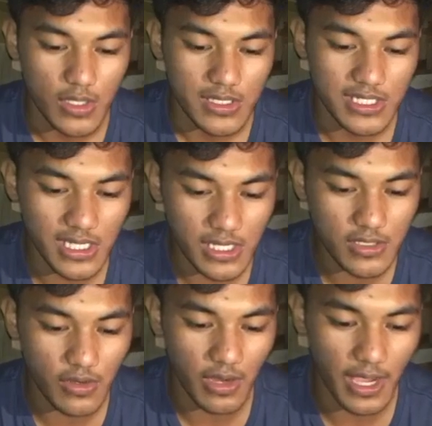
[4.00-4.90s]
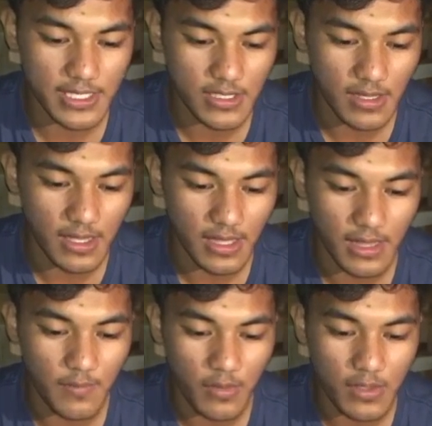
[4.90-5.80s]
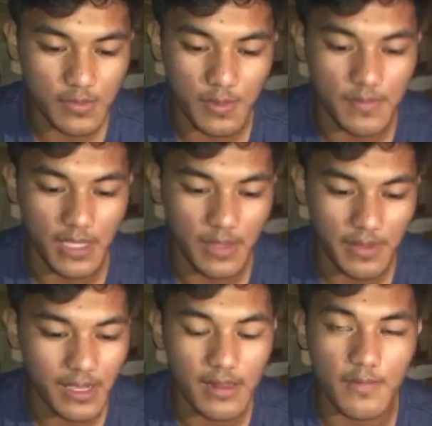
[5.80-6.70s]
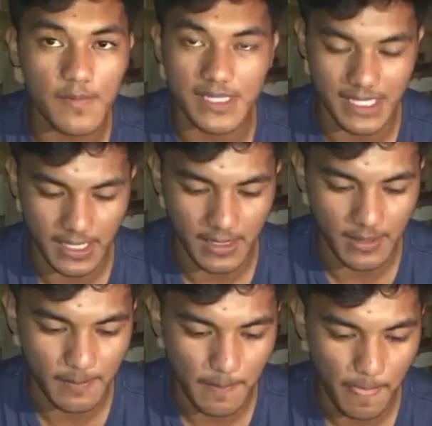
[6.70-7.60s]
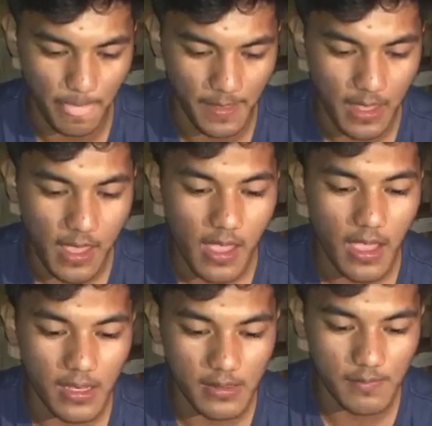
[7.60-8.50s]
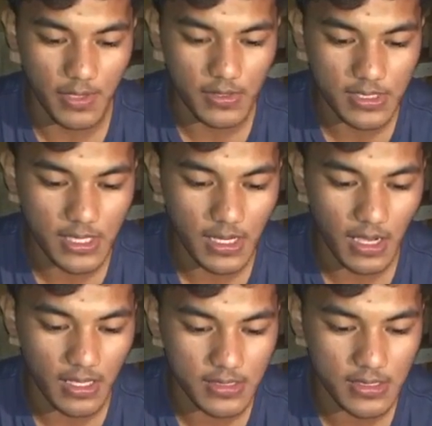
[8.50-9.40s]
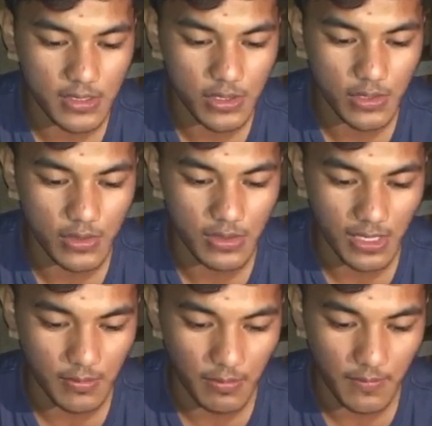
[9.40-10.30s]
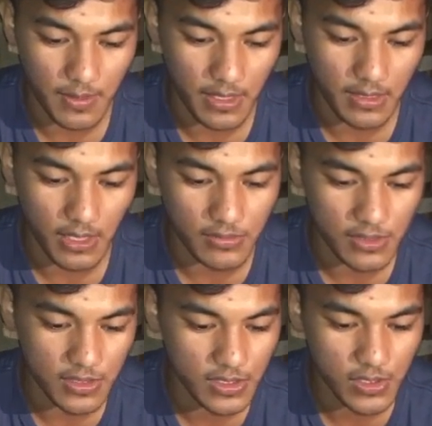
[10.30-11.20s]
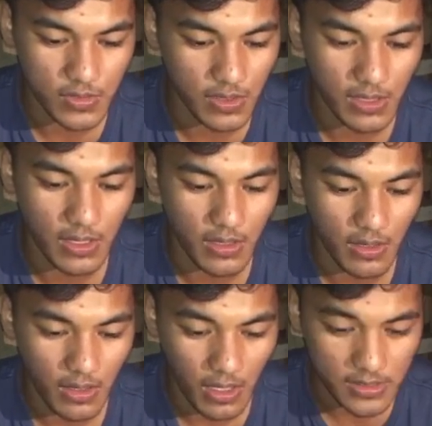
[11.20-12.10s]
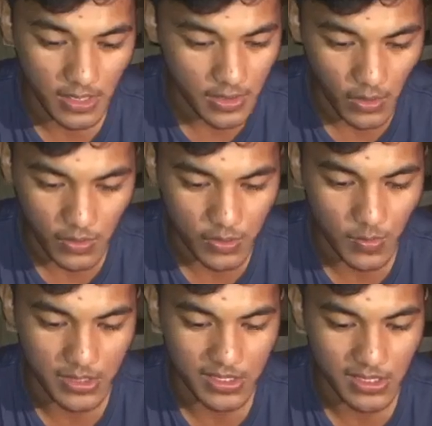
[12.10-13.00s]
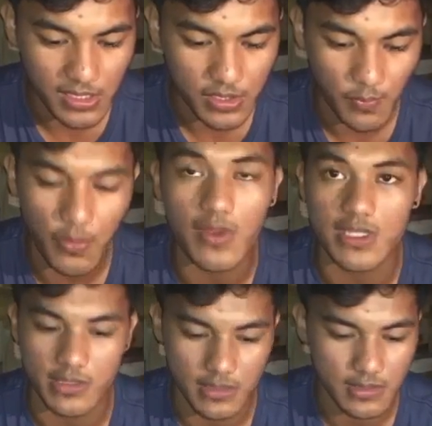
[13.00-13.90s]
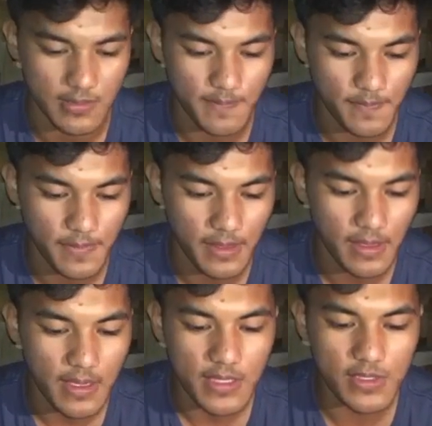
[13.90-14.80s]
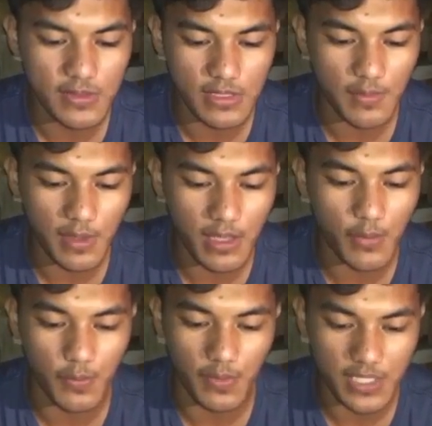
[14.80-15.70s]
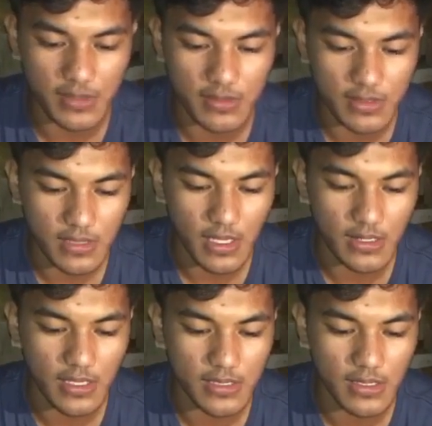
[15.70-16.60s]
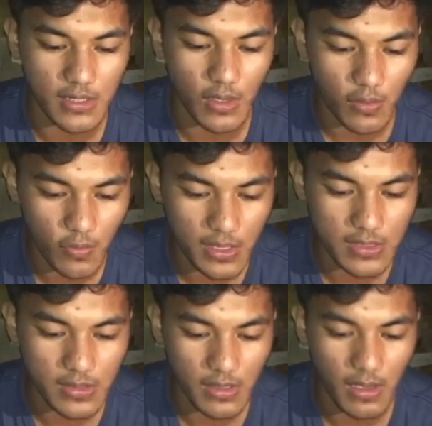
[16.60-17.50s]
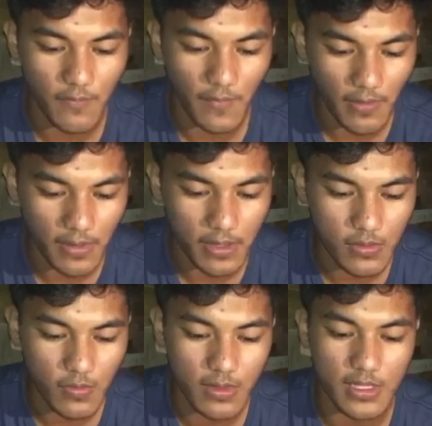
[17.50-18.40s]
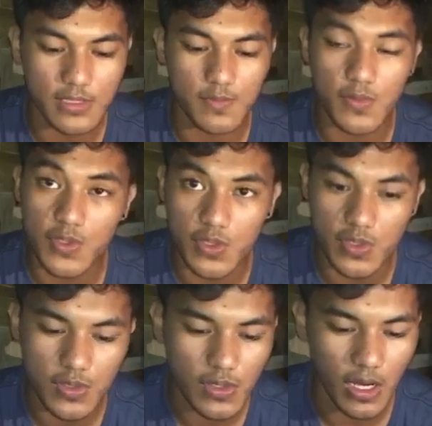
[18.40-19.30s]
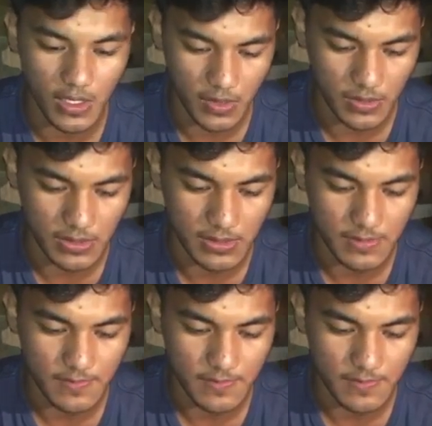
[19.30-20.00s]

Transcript: shield or isolate individuals from the chemical, physical, and biological hazard that may be encountered during hazardous materials operations. During chemical operations, it is not always apparent when exposure occurs.